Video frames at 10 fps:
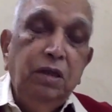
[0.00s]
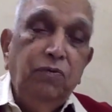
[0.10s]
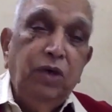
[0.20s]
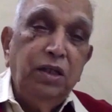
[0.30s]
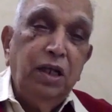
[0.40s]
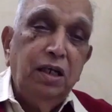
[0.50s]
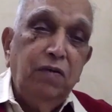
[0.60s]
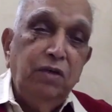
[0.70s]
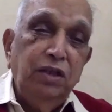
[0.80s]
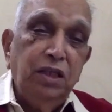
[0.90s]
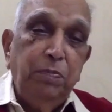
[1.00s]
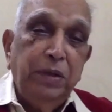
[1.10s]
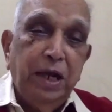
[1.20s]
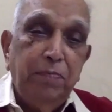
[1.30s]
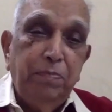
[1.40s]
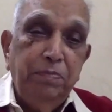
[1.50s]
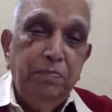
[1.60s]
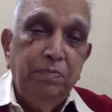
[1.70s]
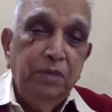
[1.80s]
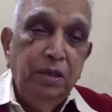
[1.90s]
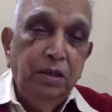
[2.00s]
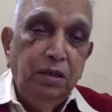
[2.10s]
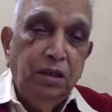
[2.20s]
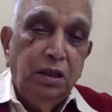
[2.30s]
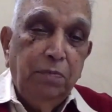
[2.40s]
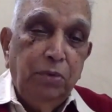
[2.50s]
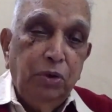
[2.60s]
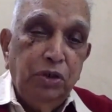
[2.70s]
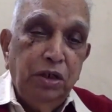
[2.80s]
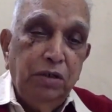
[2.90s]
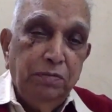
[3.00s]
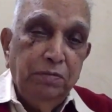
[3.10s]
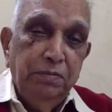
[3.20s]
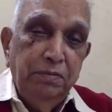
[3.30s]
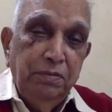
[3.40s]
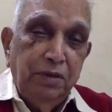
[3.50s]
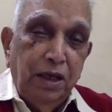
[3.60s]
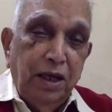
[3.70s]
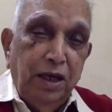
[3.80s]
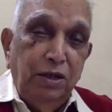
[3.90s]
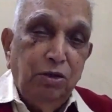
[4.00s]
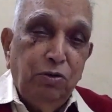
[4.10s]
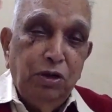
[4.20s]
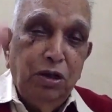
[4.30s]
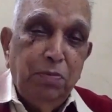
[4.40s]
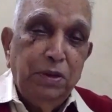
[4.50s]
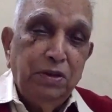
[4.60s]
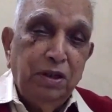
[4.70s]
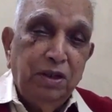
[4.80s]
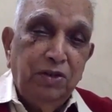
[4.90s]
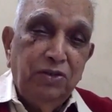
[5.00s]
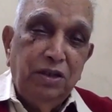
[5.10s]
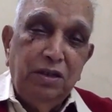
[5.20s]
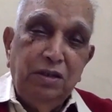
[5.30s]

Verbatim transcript: Vyasaraja will just pick up some portion and hand it over to the person concerned.